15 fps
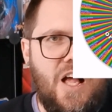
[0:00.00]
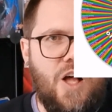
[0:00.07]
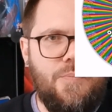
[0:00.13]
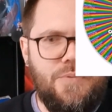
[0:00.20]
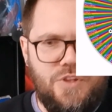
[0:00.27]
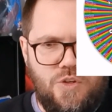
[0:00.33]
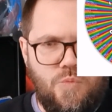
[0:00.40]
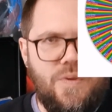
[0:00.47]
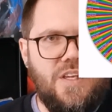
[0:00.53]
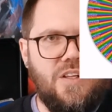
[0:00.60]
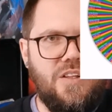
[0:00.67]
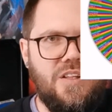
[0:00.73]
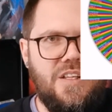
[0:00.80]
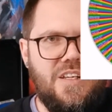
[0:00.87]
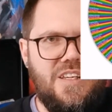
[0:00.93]
I'll put the
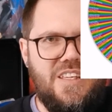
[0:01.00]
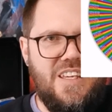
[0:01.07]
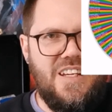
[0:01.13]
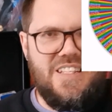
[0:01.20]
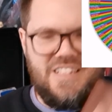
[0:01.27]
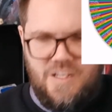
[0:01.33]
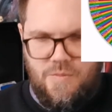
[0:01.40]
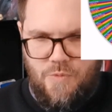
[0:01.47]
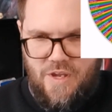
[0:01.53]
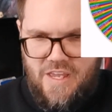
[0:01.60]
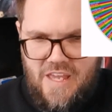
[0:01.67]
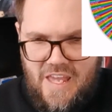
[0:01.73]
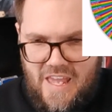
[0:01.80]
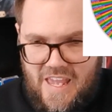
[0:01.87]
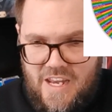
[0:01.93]
wheel here somewhere.
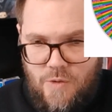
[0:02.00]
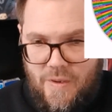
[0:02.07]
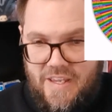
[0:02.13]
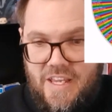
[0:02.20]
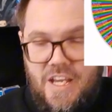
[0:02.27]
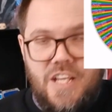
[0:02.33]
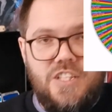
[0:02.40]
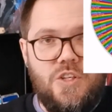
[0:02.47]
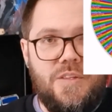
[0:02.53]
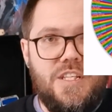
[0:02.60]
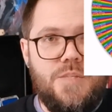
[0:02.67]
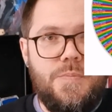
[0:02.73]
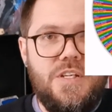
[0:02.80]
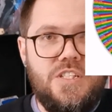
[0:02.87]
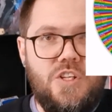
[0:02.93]
Anyway, so
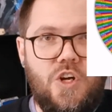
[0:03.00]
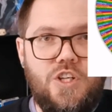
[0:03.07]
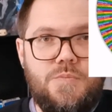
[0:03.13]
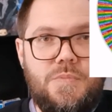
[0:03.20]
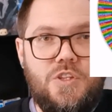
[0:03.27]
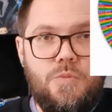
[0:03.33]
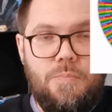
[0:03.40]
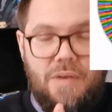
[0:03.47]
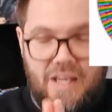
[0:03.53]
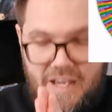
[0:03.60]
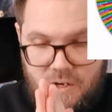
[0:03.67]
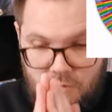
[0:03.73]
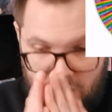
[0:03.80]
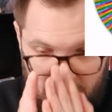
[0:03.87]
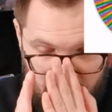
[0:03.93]
this person asked me to
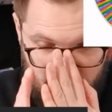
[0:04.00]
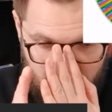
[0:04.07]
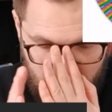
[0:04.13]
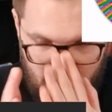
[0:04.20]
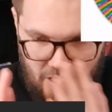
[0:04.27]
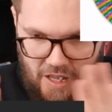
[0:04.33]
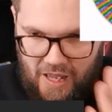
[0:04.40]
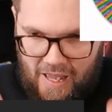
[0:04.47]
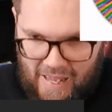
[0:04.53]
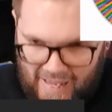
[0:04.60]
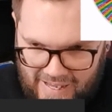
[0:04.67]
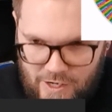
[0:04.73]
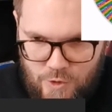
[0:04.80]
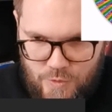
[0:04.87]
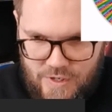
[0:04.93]
blind rank
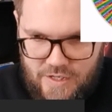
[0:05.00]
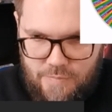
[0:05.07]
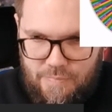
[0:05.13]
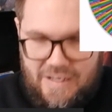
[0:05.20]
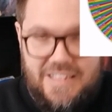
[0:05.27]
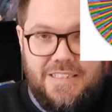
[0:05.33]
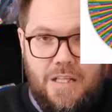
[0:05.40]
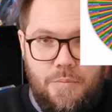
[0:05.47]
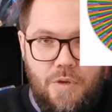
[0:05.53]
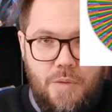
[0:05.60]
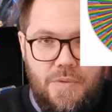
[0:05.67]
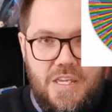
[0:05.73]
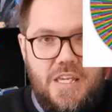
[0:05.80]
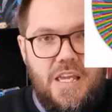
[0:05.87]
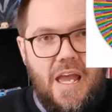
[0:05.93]
100, but it's
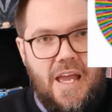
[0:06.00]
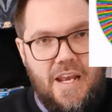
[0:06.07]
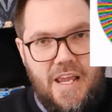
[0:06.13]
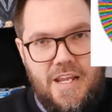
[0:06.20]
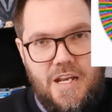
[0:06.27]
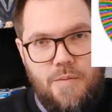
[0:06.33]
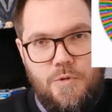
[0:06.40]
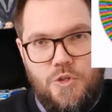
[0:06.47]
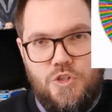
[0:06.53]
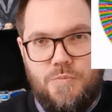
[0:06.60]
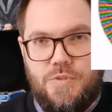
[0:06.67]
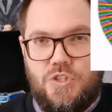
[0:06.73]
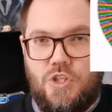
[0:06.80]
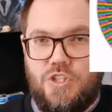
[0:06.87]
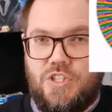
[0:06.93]
WWE and AEW
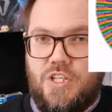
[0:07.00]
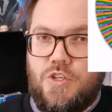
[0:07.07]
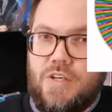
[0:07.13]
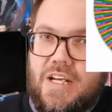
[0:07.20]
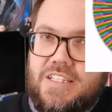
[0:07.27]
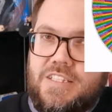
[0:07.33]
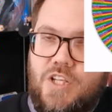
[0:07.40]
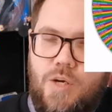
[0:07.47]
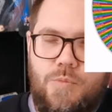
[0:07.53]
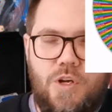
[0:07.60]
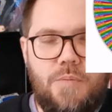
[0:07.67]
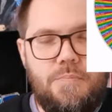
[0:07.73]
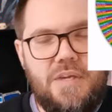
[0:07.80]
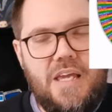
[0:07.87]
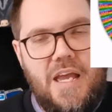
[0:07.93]
superstars. Now you guys know I'm
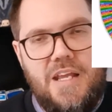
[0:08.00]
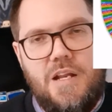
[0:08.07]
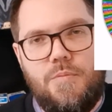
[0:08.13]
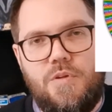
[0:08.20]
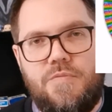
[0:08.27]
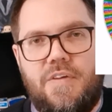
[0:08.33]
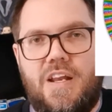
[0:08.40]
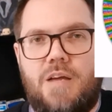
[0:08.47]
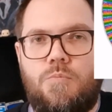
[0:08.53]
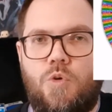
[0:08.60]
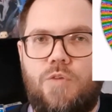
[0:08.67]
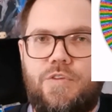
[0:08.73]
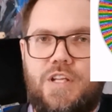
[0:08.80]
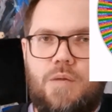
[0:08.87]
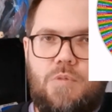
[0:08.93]
not a big AEW fan. I'm more
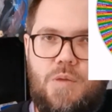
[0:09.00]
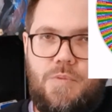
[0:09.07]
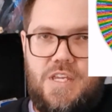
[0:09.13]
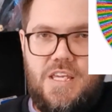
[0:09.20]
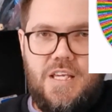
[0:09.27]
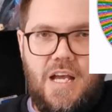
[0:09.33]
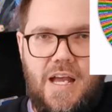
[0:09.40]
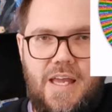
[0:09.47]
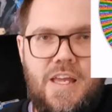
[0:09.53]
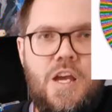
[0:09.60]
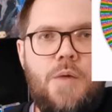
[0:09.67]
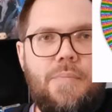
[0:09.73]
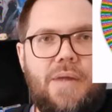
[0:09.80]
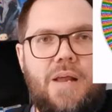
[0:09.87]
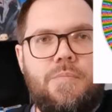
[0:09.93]
of a WWE guy,
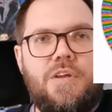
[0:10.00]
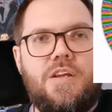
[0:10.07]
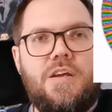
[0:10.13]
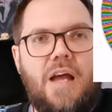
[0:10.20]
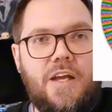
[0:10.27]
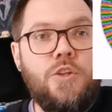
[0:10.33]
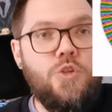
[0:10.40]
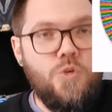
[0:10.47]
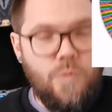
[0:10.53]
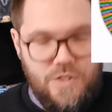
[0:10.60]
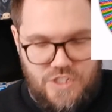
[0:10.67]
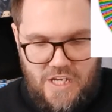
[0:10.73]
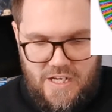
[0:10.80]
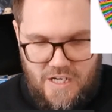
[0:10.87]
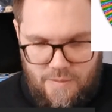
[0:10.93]
but I do watch
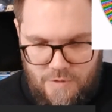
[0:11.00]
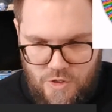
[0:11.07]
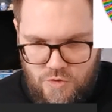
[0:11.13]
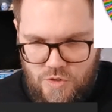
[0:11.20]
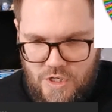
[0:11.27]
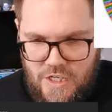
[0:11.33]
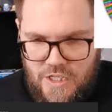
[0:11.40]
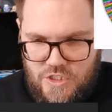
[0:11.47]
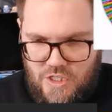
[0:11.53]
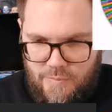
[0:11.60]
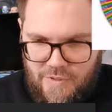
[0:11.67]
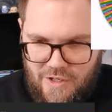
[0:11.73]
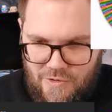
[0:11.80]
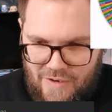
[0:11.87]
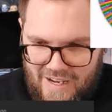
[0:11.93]
AEW, so I'm
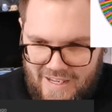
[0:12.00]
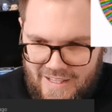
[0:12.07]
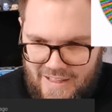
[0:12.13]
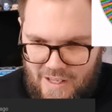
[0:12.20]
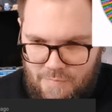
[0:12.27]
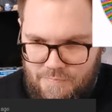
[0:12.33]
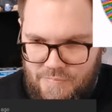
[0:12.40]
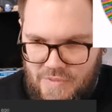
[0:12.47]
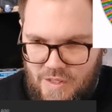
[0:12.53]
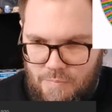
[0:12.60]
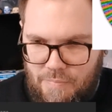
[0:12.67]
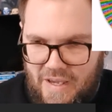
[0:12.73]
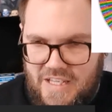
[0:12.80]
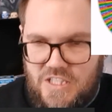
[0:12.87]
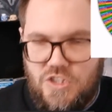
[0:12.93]
gonna rank them
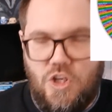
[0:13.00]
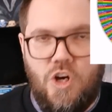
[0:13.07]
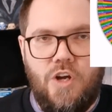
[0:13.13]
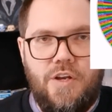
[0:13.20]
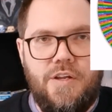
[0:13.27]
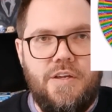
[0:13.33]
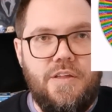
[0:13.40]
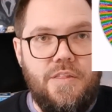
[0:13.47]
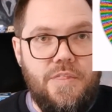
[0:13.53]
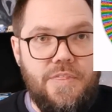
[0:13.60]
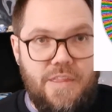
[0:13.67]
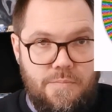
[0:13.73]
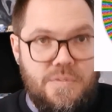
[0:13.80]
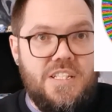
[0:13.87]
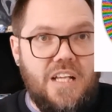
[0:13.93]
based on
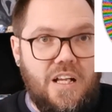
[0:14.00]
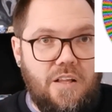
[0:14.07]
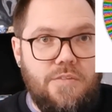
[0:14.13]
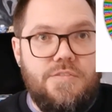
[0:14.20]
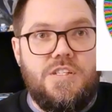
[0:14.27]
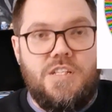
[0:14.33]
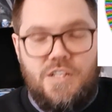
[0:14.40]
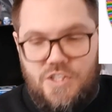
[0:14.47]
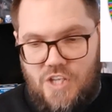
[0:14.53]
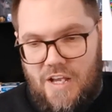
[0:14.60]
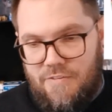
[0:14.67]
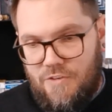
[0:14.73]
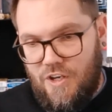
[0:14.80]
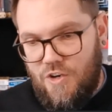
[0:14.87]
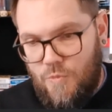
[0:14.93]
themselves. So
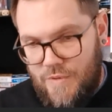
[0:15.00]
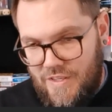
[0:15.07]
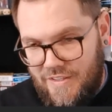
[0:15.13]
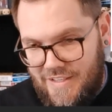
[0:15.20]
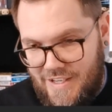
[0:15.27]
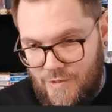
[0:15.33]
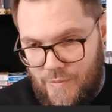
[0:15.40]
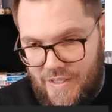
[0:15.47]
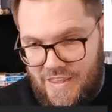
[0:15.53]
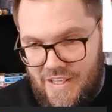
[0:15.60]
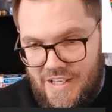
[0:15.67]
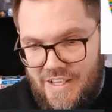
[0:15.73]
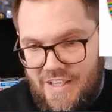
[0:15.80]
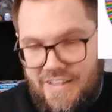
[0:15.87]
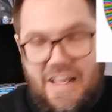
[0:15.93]
I've got a wheel here with
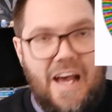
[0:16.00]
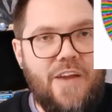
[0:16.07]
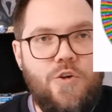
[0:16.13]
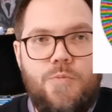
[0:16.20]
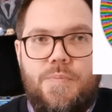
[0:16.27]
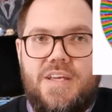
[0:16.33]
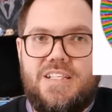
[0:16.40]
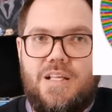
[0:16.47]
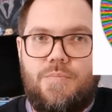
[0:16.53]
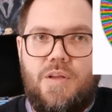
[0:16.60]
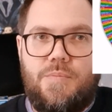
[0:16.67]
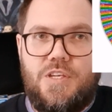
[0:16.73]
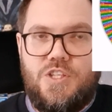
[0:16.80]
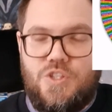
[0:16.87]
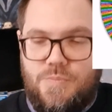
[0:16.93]
the 100 best
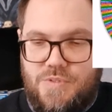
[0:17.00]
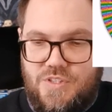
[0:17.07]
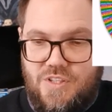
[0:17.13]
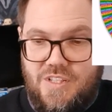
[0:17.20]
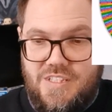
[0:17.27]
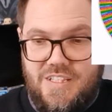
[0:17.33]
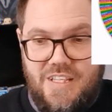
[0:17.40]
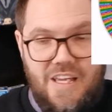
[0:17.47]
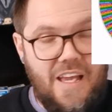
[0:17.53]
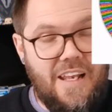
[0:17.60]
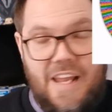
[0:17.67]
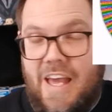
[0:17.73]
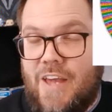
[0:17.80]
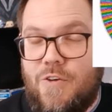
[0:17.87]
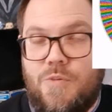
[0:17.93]
WWE superstars
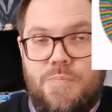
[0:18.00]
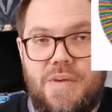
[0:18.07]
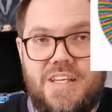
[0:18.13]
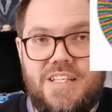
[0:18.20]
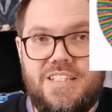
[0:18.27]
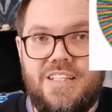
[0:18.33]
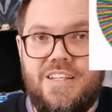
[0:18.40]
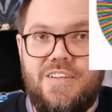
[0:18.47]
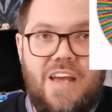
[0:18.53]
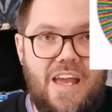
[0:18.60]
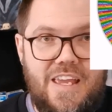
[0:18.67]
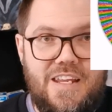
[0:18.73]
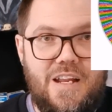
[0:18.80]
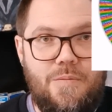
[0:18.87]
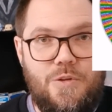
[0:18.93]
and the 100 best
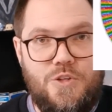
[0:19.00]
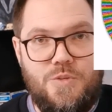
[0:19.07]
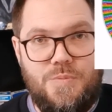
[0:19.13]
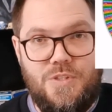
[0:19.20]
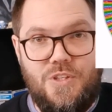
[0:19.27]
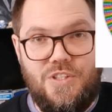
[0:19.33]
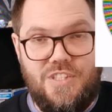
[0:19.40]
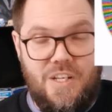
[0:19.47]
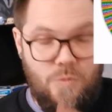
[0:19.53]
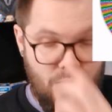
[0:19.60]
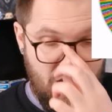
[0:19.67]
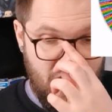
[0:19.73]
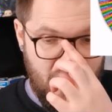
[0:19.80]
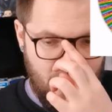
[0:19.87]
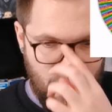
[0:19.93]
AEW superstars, and
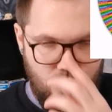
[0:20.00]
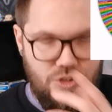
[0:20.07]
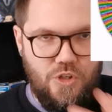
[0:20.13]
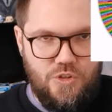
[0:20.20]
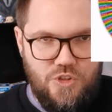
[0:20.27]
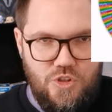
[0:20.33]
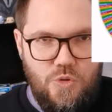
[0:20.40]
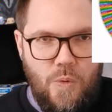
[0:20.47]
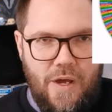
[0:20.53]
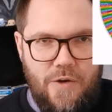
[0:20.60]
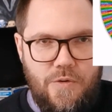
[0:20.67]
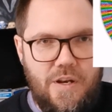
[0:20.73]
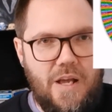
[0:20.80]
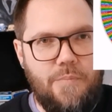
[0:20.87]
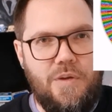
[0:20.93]
we're gonna do so. It's
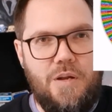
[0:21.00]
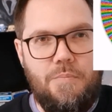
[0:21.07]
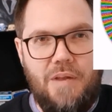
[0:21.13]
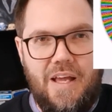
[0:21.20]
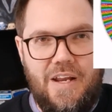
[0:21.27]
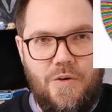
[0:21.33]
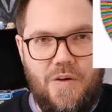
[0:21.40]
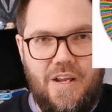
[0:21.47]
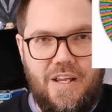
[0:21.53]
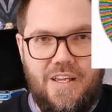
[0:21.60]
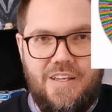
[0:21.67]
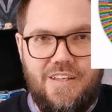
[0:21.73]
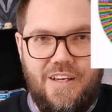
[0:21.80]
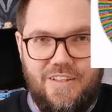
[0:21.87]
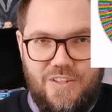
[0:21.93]
200. I'm gonna blind
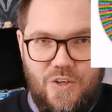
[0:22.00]
rank a